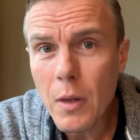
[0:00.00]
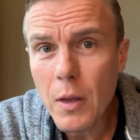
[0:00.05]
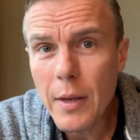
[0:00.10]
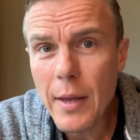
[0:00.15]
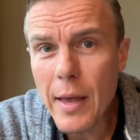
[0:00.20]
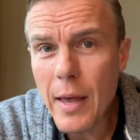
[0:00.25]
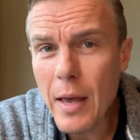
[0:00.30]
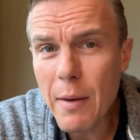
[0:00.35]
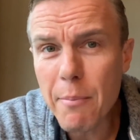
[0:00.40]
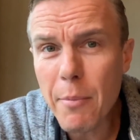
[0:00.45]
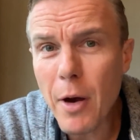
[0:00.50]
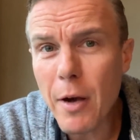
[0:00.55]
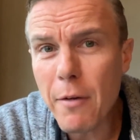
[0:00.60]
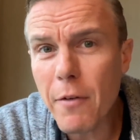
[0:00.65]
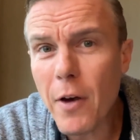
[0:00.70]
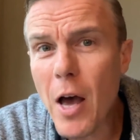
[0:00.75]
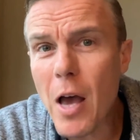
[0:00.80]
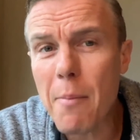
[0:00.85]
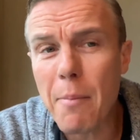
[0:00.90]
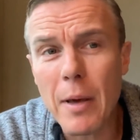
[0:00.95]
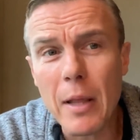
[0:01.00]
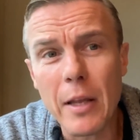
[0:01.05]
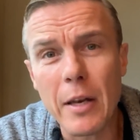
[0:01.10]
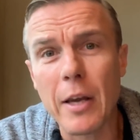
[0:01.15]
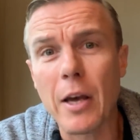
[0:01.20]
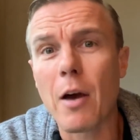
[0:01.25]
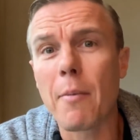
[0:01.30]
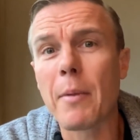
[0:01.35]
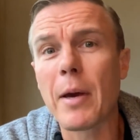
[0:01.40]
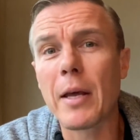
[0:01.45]
Yeah, and by viability,
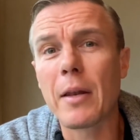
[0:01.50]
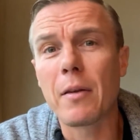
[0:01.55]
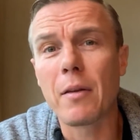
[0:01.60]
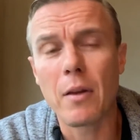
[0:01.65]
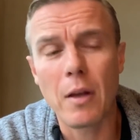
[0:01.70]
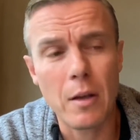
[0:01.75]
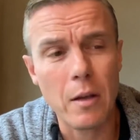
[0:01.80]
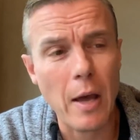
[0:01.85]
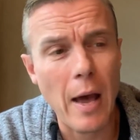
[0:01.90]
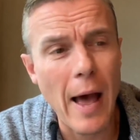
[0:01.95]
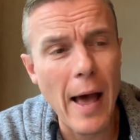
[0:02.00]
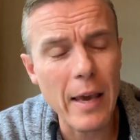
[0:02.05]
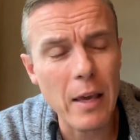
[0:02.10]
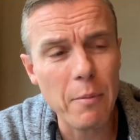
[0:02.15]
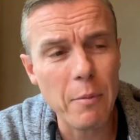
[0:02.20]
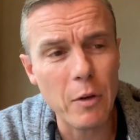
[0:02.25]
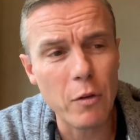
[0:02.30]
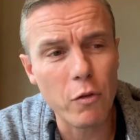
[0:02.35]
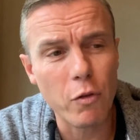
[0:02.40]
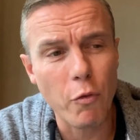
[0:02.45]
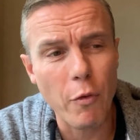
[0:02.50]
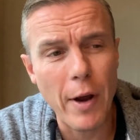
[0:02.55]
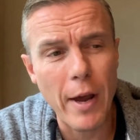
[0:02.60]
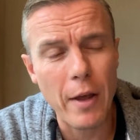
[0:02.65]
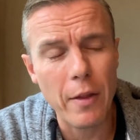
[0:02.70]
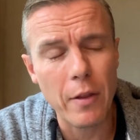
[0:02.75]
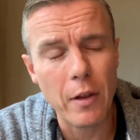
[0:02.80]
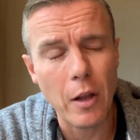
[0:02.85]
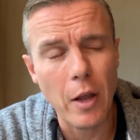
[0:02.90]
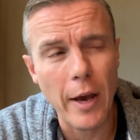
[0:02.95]
I mean arguments
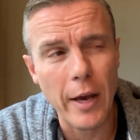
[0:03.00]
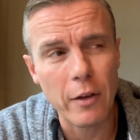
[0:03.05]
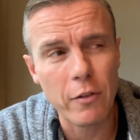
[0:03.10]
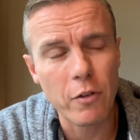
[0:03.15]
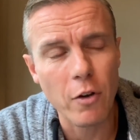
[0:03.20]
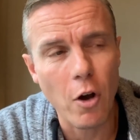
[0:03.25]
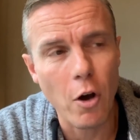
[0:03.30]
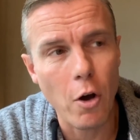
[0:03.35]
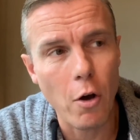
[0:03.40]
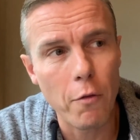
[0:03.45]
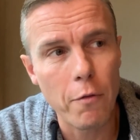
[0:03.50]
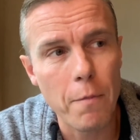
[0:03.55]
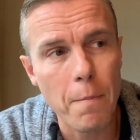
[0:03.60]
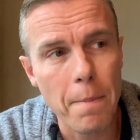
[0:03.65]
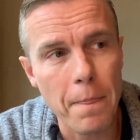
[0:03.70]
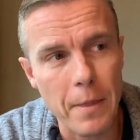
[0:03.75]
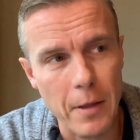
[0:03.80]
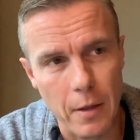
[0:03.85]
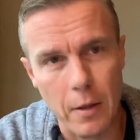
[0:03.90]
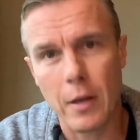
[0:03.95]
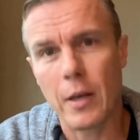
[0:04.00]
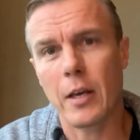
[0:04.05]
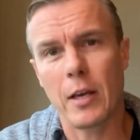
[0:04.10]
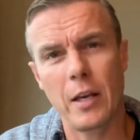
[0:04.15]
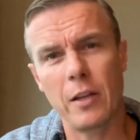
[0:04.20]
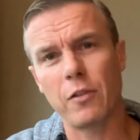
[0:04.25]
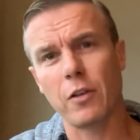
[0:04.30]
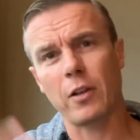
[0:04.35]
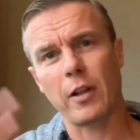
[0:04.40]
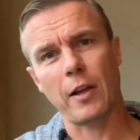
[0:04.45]
around the likes of,
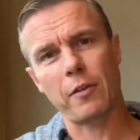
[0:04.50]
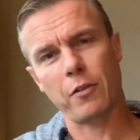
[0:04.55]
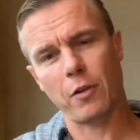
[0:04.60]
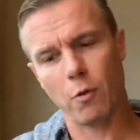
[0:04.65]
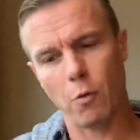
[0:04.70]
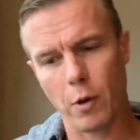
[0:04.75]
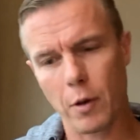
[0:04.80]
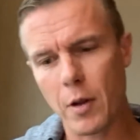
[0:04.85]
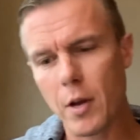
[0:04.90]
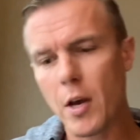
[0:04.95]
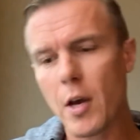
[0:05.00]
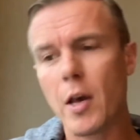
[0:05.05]
here's a classic one.